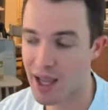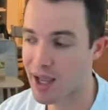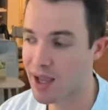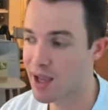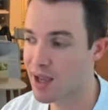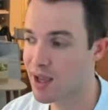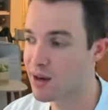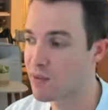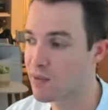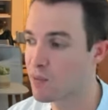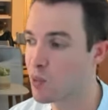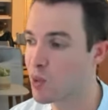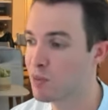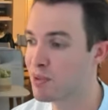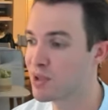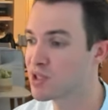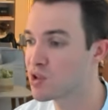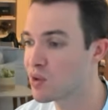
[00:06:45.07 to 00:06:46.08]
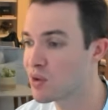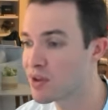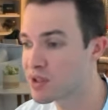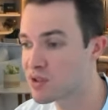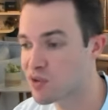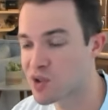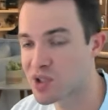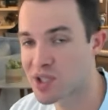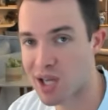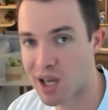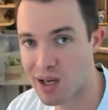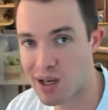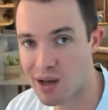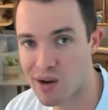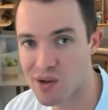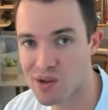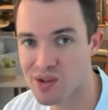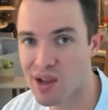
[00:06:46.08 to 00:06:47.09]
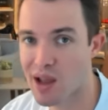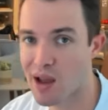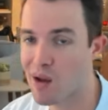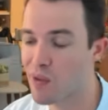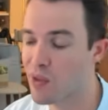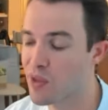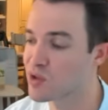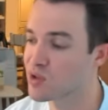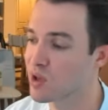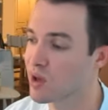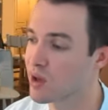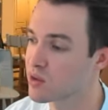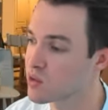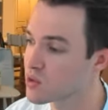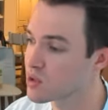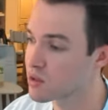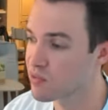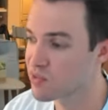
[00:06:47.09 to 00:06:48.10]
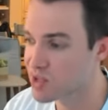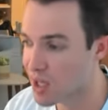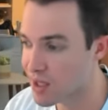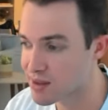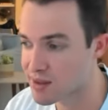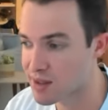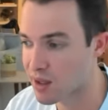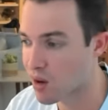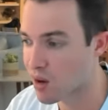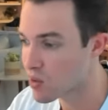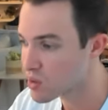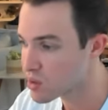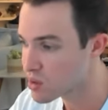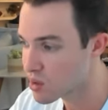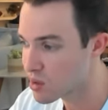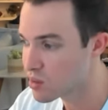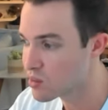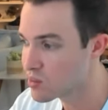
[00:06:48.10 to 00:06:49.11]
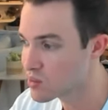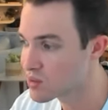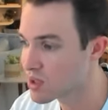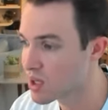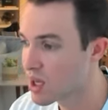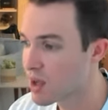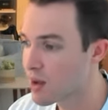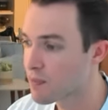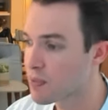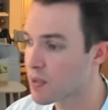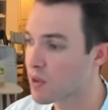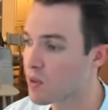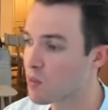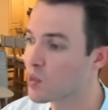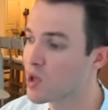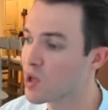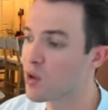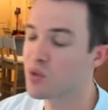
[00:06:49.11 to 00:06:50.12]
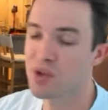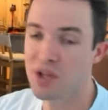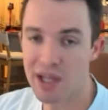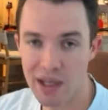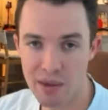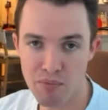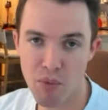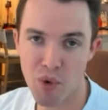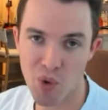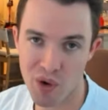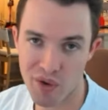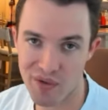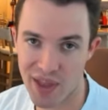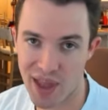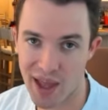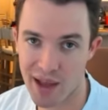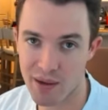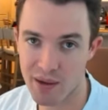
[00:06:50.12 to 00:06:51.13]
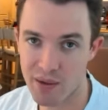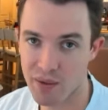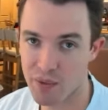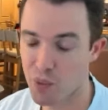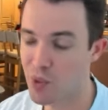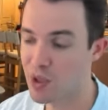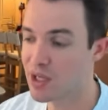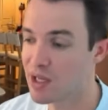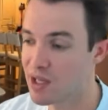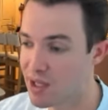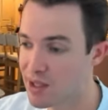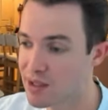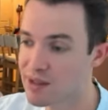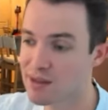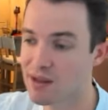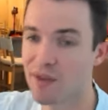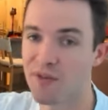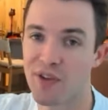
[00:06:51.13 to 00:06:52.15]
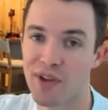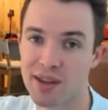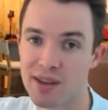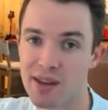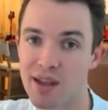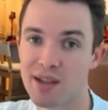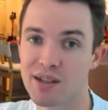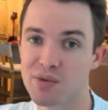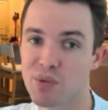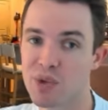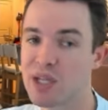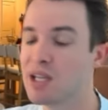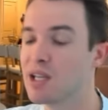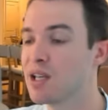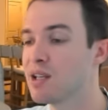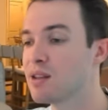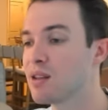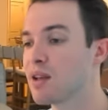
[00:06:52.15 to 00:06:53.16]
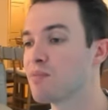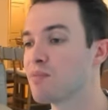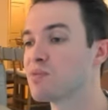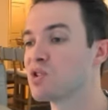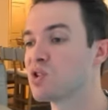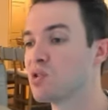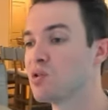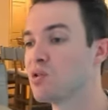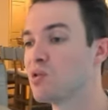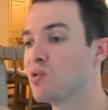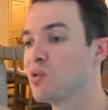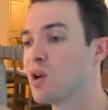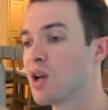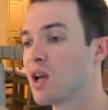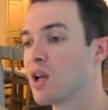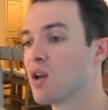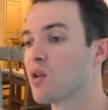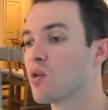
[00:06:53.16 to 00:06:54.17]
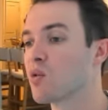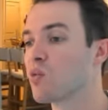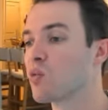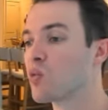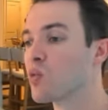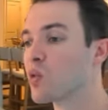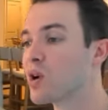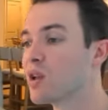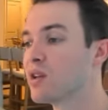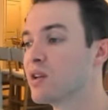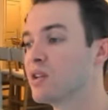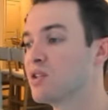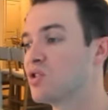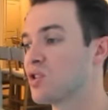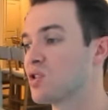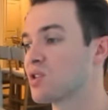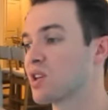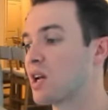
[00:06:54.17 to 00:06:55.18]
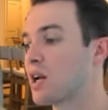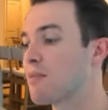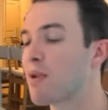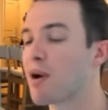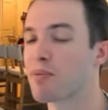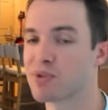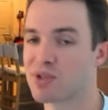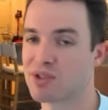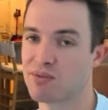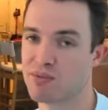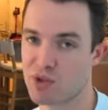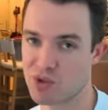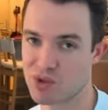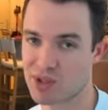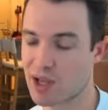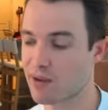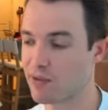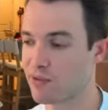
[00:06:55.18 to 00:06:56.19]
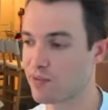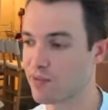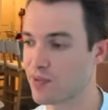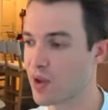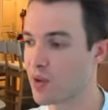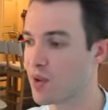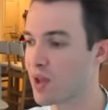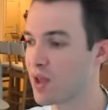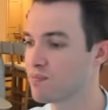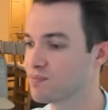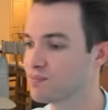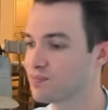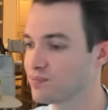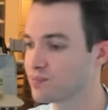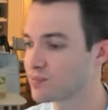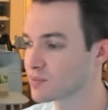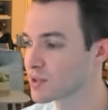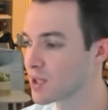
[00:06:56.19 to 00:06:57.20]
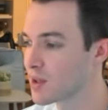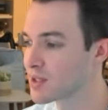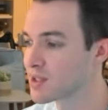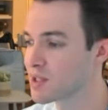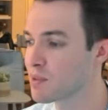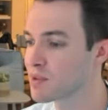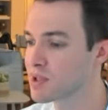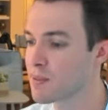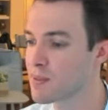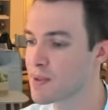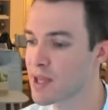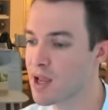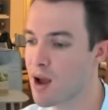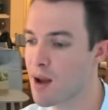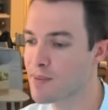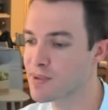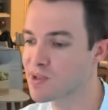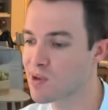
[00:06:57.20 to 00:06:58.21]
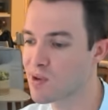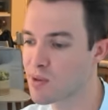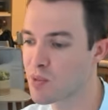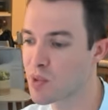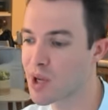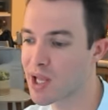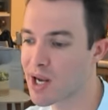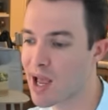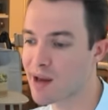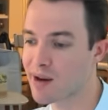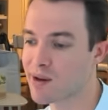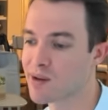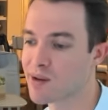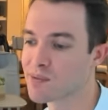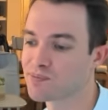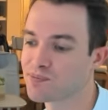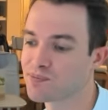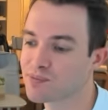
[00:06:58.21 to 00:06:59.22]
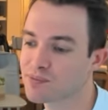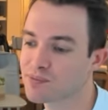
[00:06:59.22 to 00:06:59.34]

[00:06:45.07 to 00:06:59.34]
And we've been doing this for 10 years now. There's hundreds of sets that aren't used. We don't need more of that. We need stuff like this. We need them to really just come up with some new stuff. Okay, let's see what some of the comments are, then we'll get out of here.